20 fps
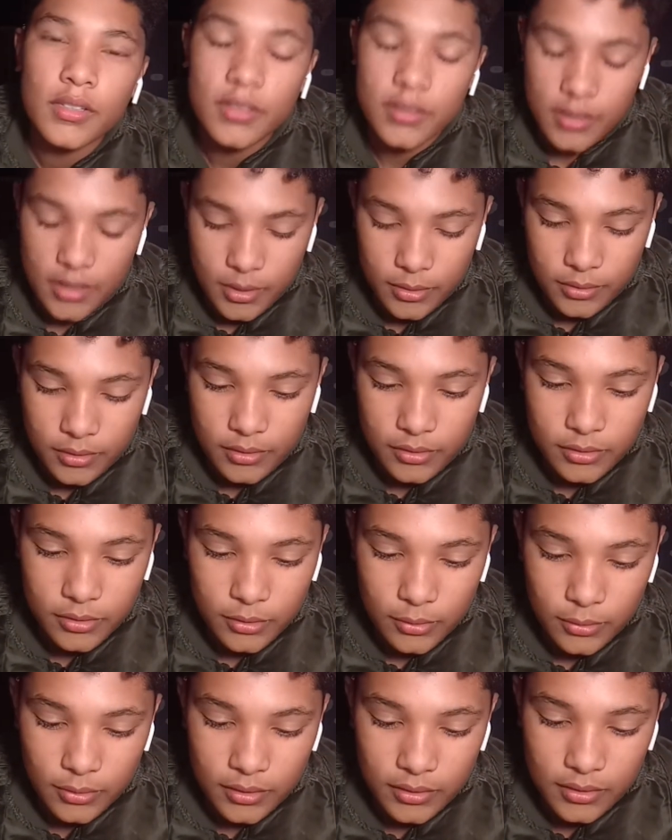Now, this
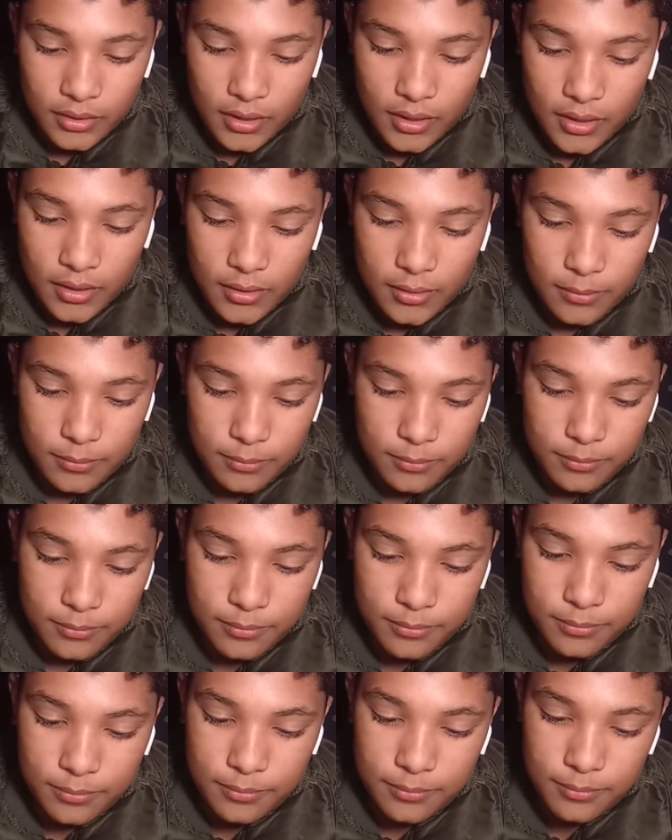story time
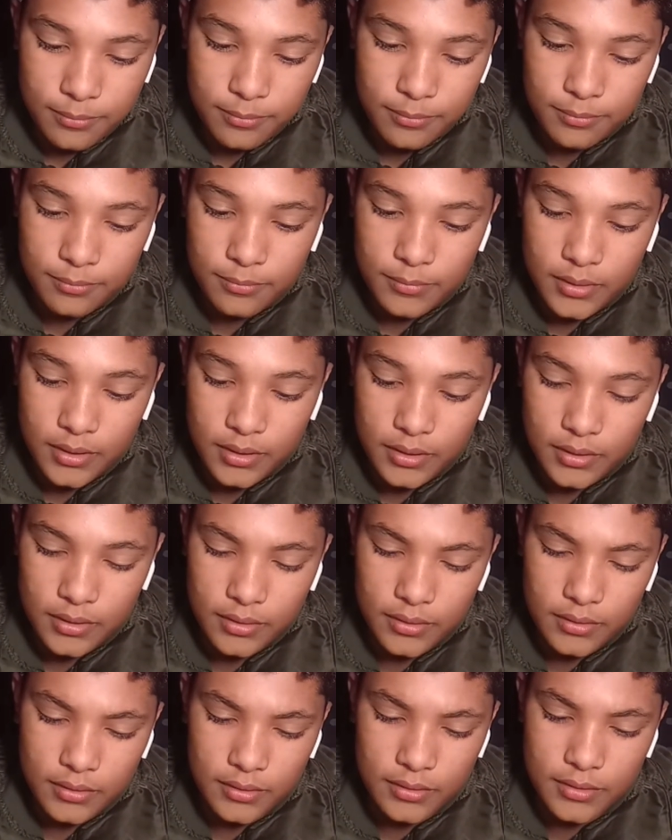
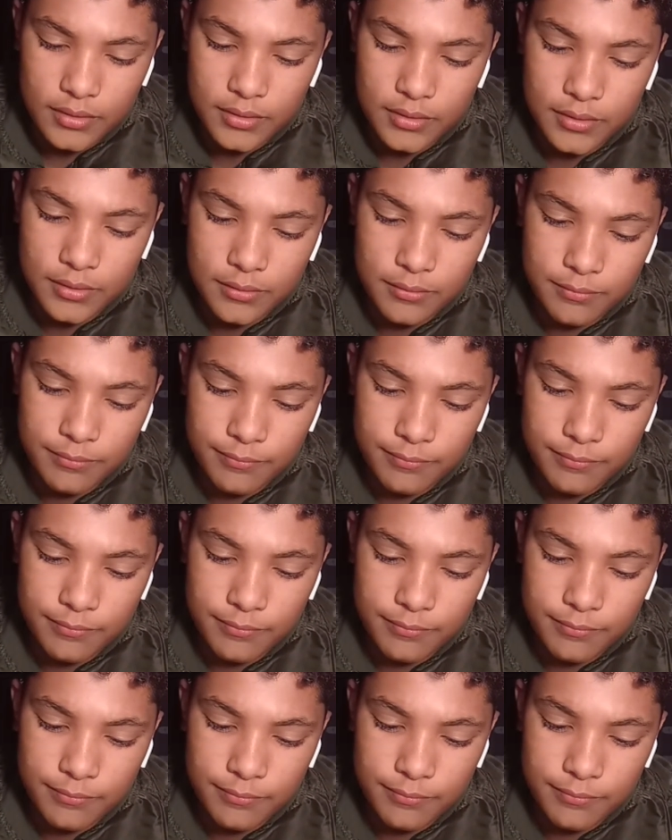is...